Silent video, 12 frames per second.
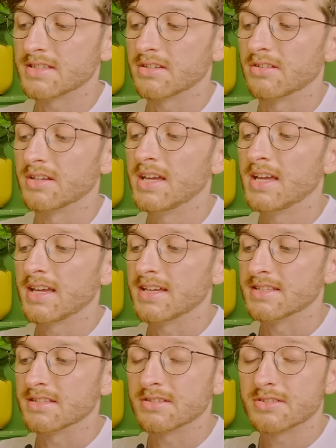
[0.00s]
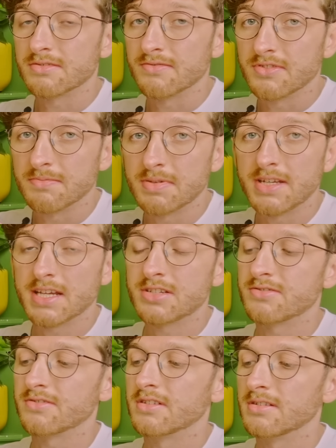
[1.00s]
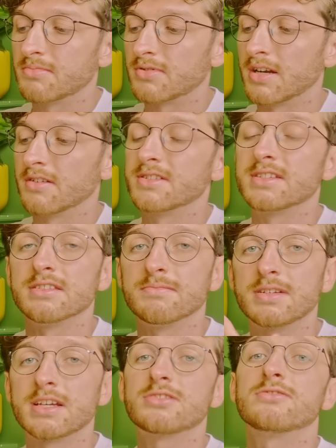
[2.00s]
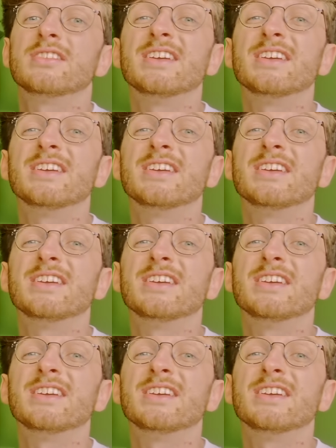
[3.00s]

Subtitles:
on is the sort of the pedestrian priority, the pedestrian